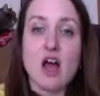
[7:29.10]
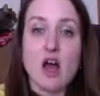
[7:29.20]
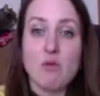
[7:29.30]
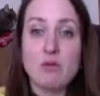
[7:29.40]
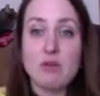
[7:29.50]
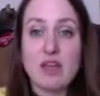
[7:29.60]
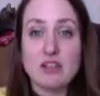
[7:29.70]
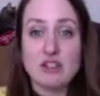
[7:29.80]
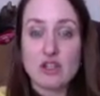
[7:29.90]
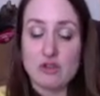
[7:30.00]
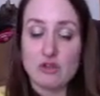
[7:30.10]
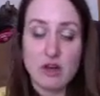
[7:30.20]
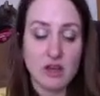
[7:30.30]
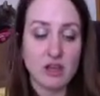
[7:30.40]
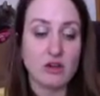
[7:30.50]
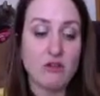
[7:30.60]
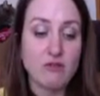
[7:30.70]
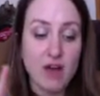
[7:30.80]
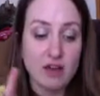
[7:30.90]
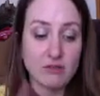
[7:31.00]
when we get to,
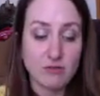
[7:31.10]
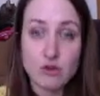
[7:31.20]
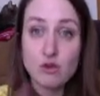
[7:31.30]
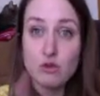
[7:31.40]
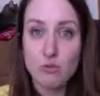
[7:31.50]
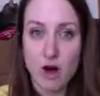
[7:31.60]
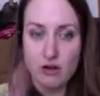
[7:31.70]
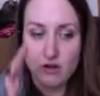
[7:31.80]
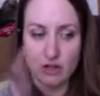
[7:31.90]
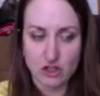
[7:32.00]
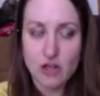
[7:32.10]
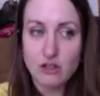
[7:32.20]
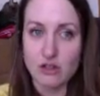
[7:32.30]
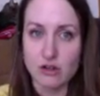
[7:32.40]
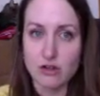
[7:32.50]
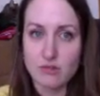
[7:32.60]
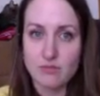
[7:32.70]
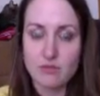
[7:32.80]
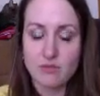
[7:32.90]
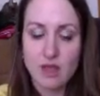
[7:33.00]
find food, water, and shelter,
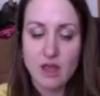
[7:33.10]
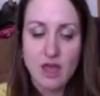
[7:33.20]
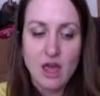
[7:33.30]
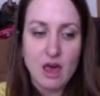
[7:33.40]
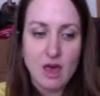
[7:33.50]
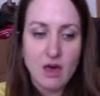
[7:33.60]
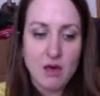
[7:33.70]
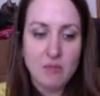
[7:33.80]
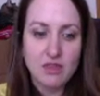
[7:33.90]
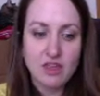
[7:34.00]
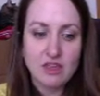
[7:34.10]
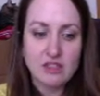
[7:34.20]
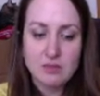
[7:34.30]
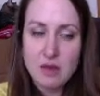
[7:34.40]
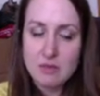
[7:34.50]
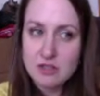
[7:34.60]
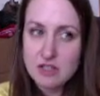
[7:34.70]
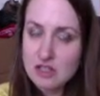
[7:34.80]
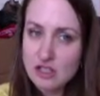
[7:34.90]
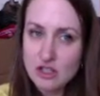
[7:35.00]
but then to be able to
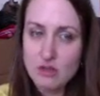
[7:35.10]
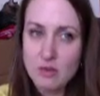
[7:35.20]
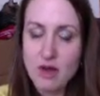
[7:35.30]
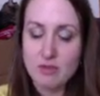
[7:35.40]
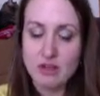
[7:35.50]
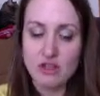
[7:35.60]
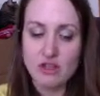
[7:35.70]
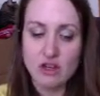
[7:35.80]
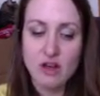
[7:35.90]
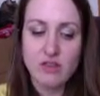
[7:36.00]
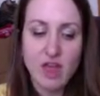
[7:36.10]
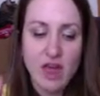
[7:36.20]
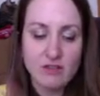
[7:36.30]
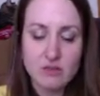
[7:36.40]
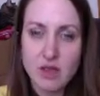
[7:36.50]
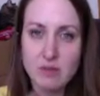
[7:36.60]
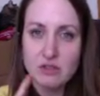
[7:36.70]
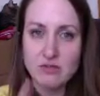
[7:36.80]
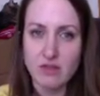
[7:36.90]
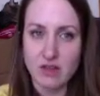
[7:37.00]
continue the population on, they have to be able
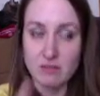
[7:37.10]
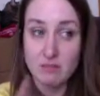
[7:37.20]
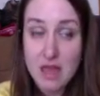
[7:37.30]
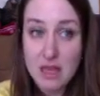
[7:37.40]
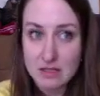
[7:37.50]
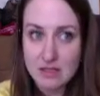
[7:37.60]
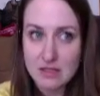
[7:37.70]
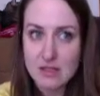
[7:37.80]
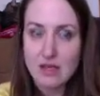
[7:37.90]
to find a mate